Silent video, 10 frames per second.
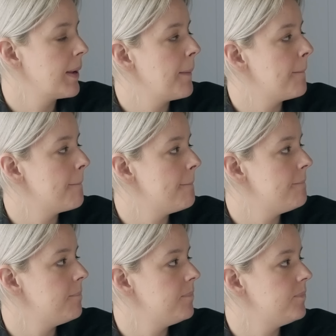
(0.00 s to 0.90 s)

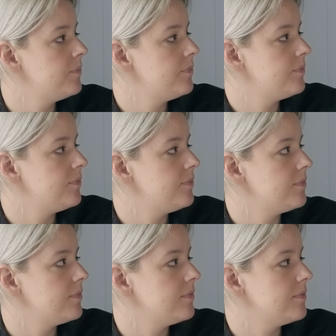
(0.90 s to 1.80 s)

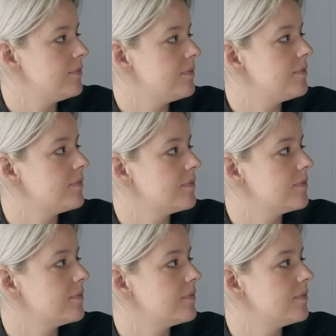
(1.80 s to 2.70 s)

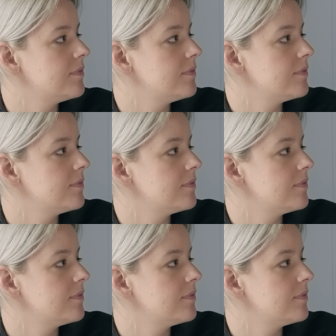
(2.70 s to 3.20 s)
This person isn't speaking.